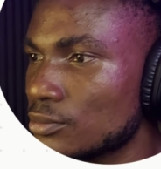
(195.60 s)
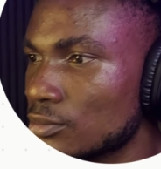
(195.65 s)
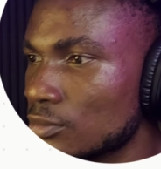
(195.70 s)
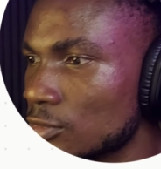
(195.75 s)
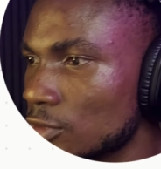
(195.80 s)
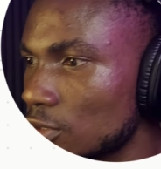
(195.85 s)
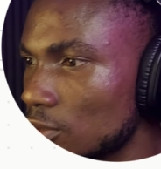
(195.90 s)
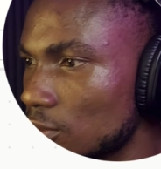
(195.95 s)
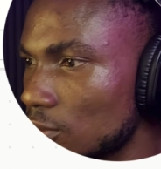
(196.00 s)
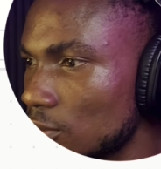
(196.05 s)

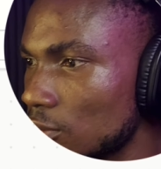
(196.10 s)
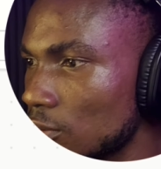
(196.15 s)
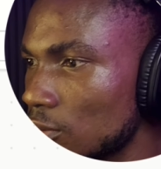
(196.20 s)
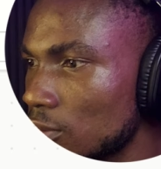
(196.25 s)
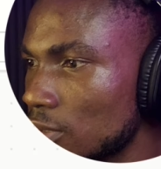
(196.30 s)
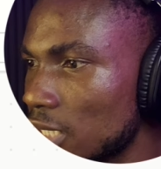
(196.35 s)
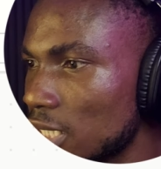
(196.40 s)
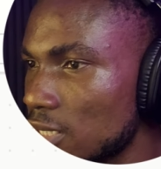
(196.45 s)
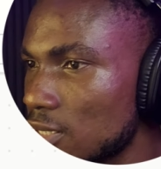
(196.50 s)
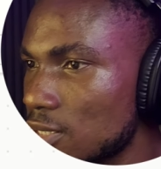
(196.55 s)
So
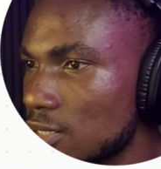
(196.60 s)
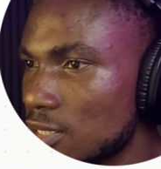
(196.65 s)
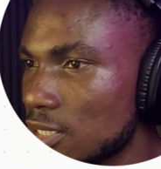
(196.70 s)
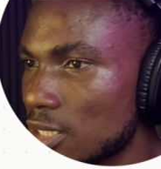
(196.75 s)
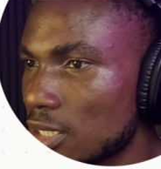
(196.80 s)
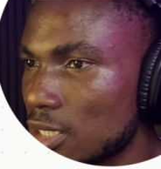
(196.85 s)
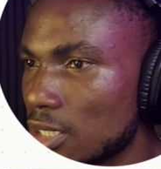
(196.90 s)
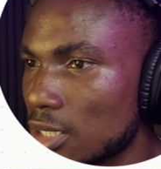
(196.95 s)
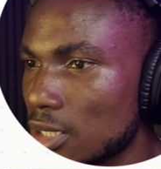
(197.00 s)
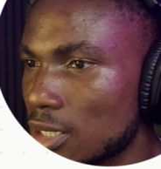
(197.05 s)
let's
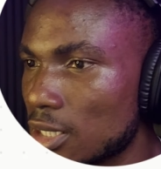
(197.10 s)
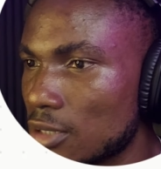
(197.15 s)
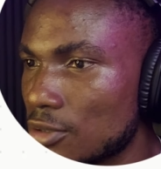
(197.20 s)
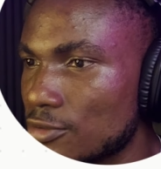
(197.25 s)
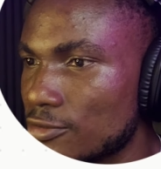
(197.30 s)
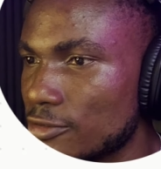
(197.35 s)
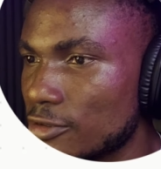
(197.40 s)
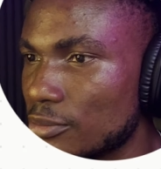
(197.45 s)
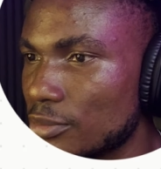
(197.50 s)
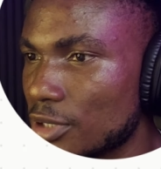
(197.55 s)
take it out
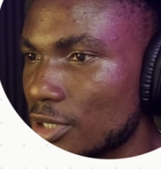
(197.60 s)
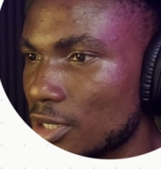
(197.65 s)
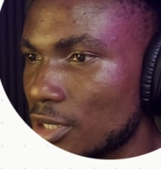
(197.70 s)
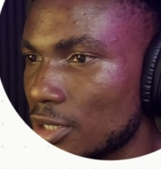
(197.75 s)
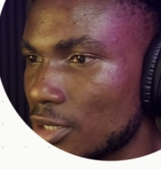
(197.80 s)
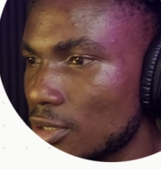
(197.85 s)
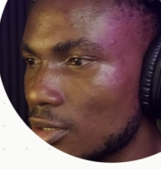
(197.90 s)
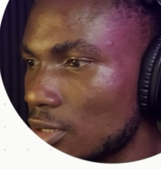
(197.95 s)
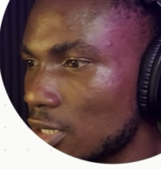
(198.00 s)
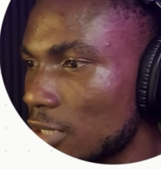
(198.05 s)
from
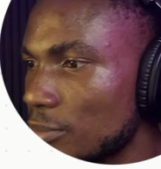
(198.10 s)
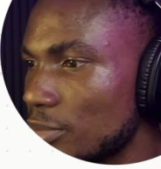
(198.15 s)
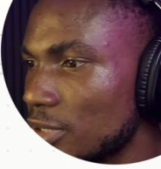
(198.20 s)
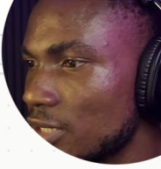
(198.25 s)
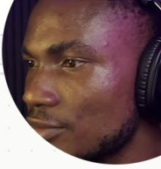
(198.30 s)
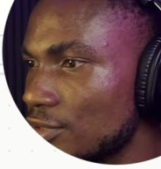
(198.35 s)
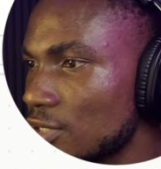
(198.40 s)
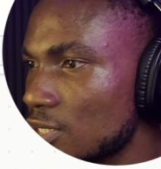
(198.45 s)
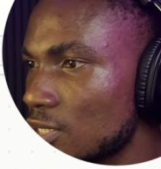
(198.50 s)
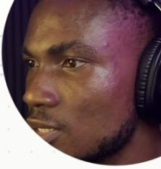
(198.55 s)
here. I believe
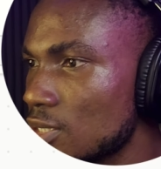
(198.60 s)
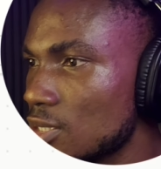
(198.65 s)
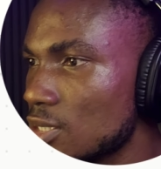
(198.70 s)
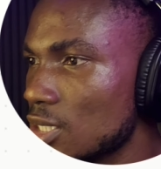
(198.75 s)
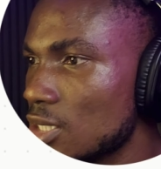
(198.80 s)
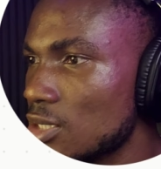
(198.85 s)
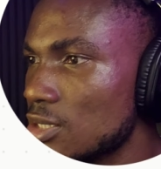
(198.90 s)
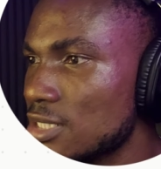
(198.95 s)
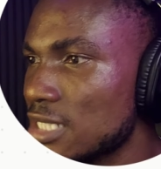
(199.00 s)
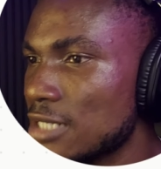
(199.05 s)
this is
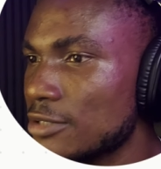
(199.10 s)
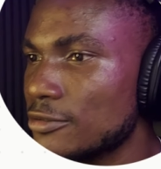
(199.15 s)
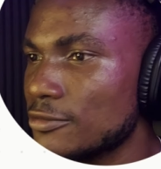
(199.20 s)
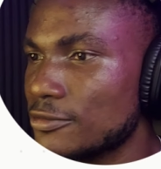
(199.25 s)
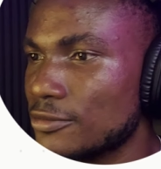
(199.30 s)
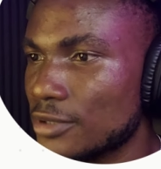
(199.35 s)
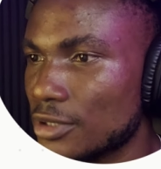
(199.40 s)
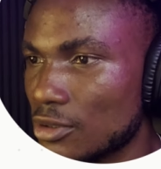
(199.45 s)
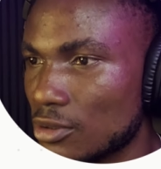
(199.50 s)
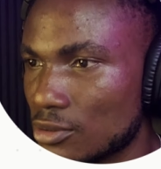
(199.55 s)
inside of a
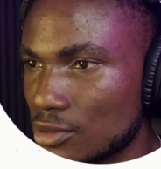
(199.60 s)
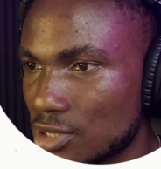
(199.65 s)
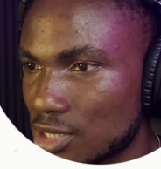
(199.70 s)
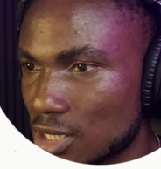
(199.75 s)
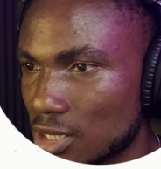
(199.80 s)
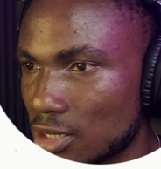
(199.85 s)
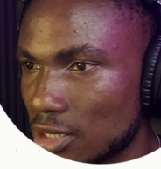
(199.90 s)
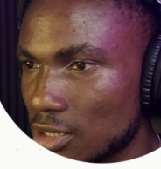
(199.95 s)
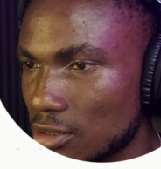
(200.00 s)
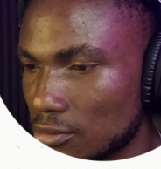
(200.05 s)

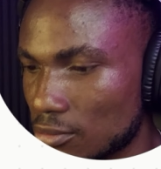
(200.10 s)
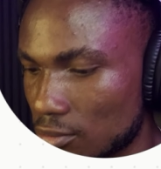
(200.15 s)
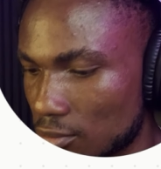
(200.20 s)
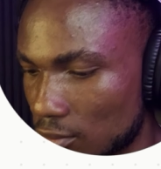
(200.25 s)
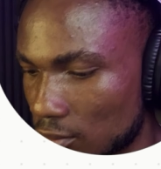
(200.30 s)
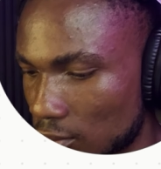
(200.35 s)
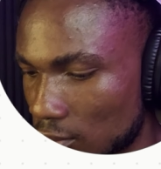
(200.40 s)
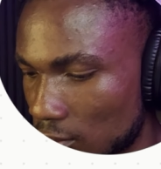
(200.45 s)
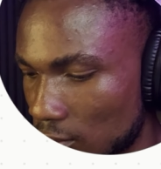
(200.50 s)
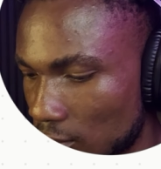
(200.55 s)
container.
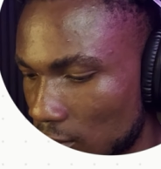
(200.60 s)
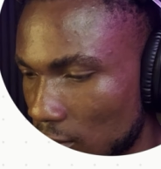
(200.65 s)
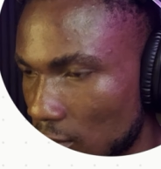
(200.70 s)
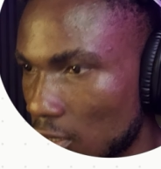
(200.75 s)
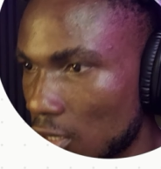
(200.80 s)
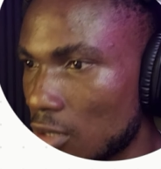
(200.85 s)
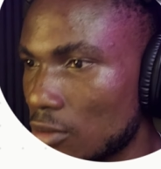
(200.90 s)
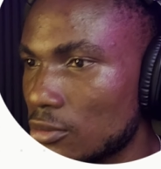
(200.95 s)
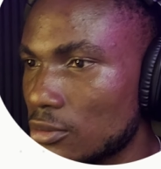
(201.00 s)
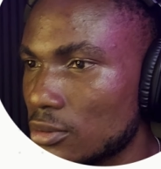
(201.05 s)
I
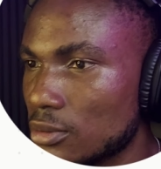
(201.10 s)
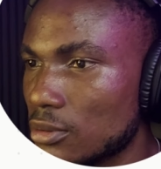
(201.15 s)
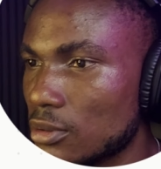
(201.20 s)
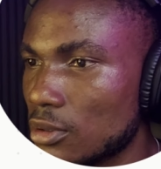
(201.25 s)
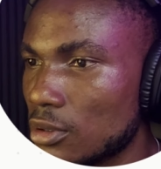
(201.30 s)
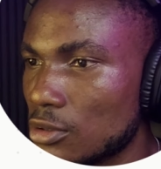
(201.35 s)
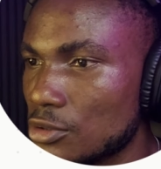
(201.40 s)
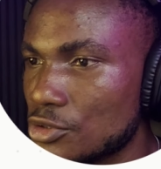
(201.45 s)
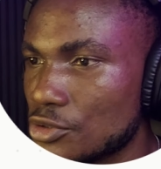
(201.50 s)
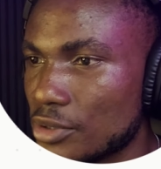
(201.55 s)
will
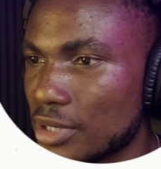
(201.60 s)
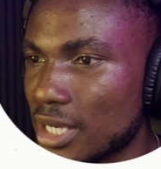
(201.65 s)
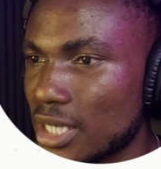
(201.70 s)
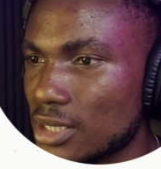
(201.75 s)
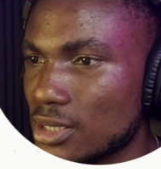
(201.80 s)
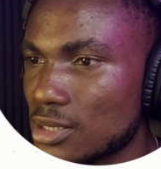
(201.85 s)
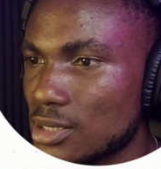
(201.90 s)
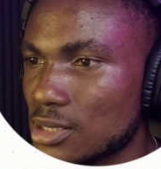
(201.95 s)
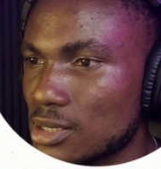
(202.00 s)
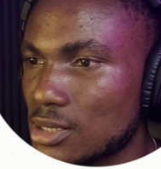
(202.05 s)
Ctrl
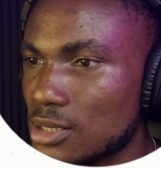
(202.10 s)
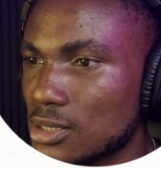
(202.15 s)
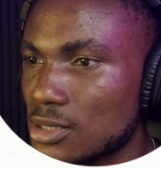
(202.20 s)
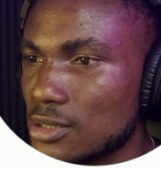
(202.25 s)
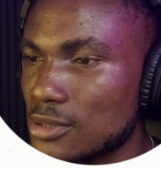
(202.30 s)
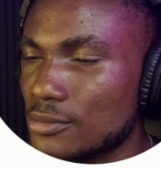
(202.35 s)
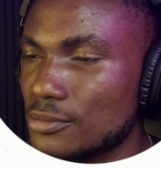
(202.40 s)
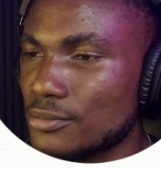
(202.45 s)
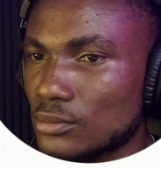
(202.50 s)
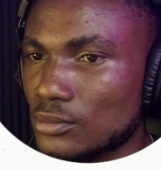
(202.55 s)
X,
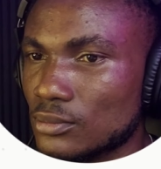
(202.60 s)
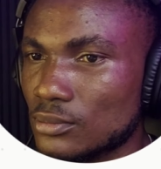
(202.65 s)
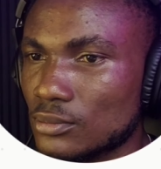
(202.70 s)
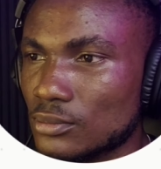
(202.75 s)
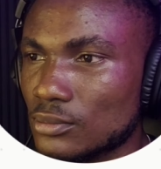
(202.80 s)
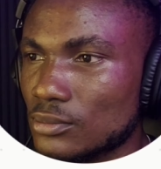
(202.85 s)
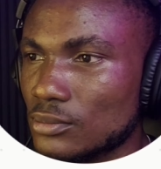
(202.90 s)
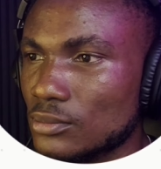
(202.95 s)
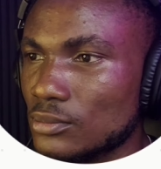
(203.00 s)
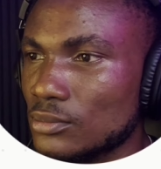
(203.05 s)

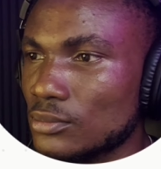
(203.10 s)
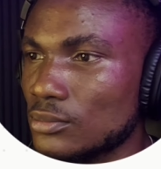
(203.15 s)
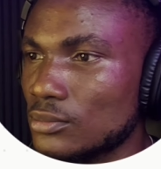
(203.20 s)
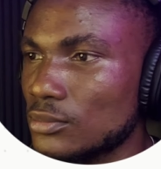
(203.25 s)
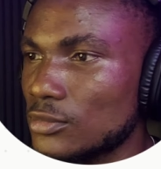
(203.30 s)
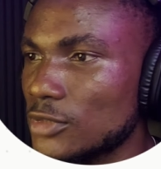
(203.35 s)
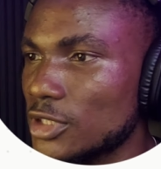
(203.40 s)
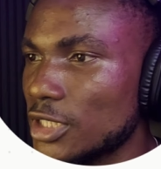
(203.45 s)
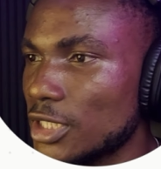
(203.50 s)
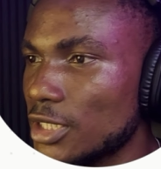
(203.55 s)

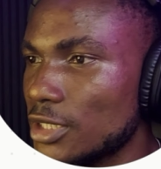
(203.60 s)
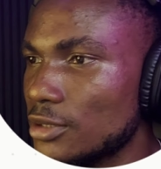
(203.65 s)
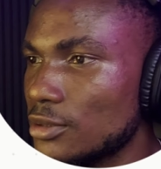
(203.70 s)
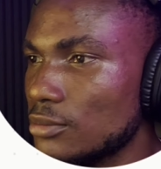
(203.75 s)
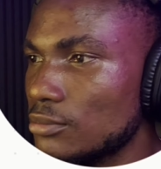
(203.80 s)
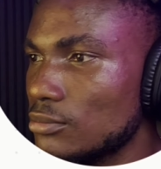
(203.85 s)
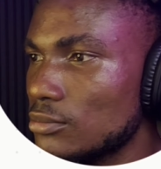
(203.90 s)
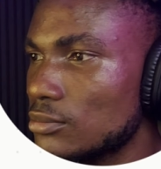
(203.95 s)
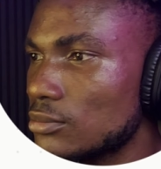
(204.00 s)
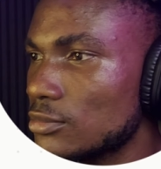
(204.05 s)
then
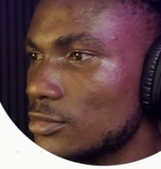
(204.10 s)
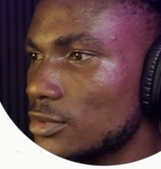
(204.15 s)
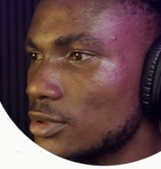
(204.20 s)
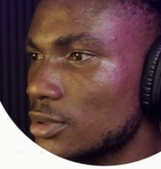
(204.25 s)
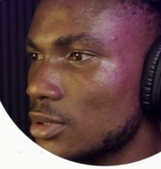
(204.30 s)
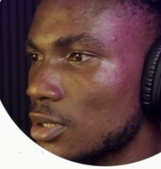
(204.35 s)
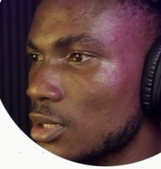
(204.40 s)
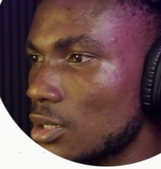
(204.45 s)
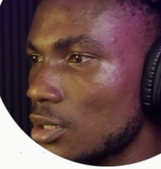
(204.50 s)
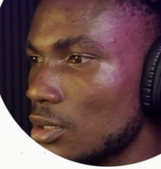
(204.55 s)

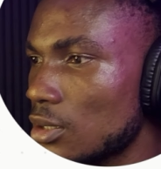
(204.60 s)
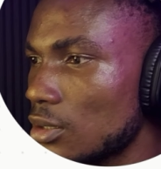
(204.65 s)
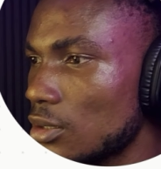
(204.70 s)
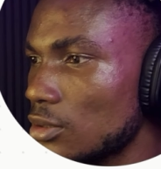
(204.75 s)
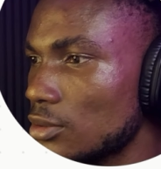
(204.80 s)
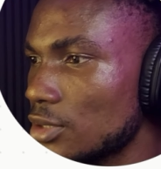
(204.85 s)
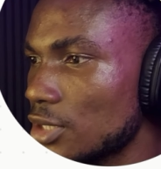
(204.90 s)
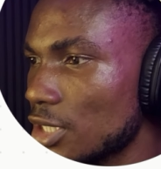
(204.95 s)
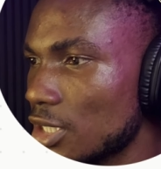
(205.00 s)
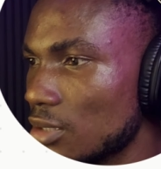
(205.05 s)

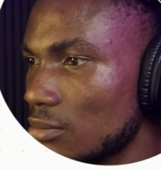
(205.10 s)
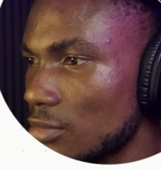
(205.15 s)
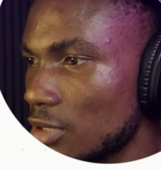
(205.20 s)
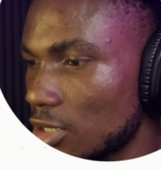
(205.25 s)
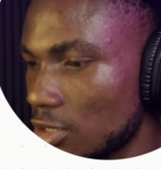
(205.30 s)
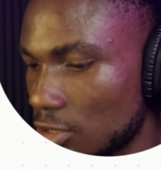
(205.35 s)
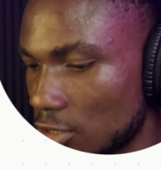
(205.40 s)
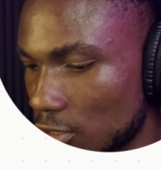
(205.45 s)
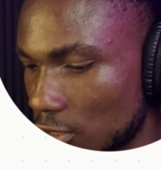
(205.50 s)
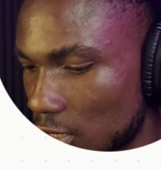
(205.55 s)
on the
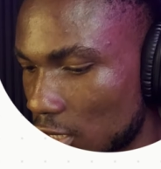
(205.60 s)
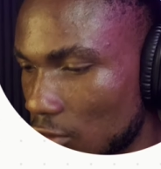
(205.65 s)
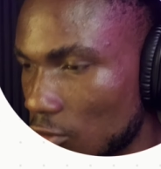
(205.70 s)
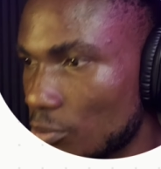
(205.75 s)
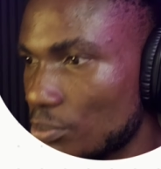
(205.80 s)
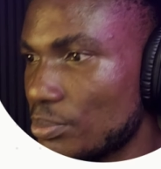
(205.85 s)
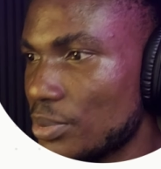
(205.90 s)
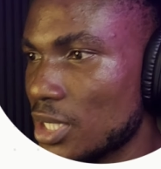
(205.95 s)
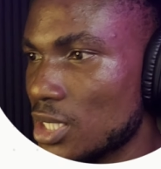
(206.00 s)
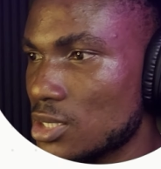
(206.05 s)
image I will
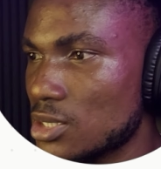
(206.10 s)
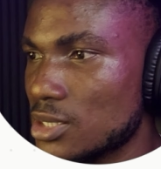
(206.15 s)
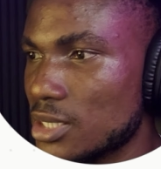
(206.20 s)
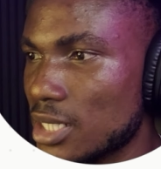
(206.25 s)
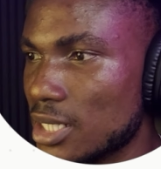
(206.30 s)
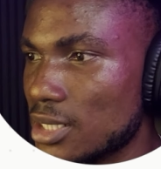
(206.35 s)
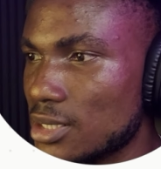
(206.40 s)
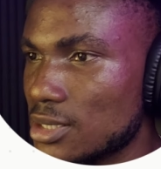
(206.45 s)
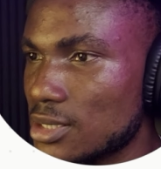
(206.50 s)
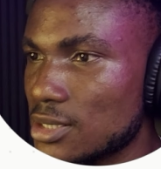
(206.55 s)
paste
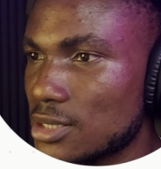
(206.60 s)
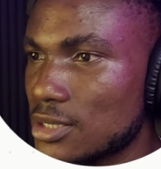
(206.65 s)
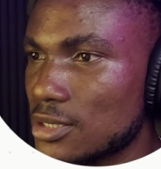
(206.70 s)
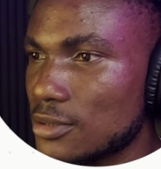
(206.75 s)
that,